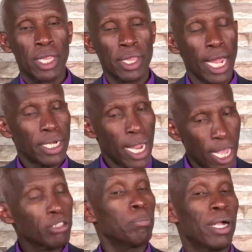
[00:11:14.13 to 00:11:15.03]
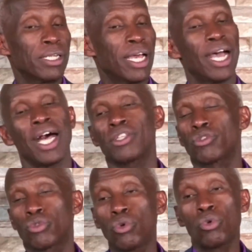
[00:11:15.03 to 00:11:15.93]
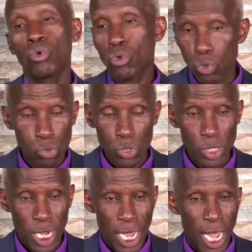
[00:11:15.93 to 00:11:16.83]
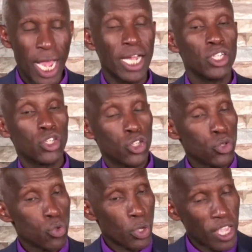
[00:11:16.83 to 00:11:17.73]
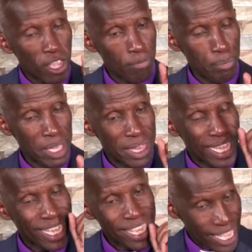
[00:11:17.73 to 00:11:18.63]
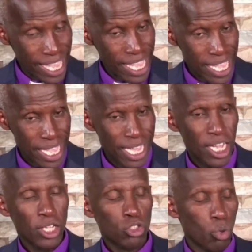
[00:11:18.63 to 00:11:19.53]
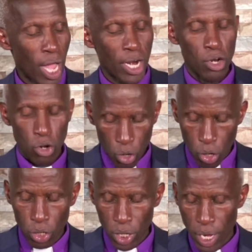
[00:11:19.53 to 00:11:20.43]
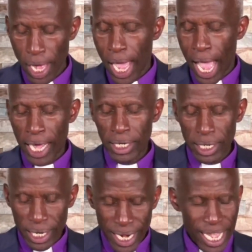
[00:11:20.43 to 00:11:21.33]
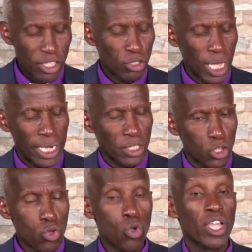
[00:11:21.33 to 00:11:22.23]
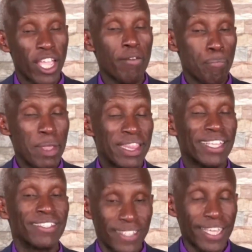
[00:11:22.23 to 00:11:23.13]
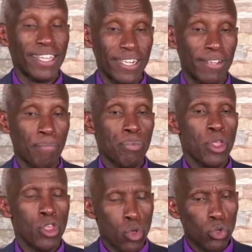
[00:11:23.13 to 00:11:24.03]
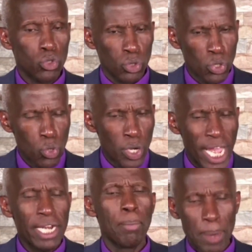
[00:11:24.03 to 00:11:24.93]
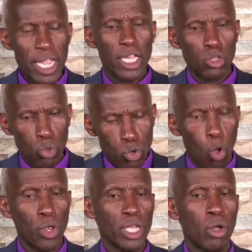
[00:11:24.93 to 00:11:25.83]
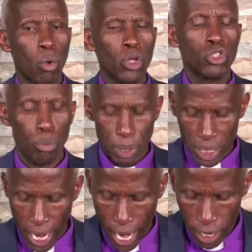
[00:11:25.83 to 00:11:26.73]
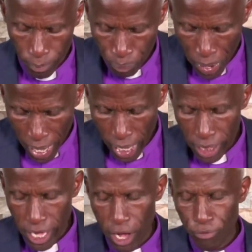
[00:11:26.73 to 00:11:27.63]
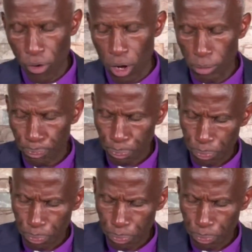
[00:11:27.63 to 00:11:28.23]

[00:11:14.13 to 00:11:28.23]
that husbands are so good until you gave me the key to unlock. Until you gave me the secret, you led me to knowing what should be done. And therefore,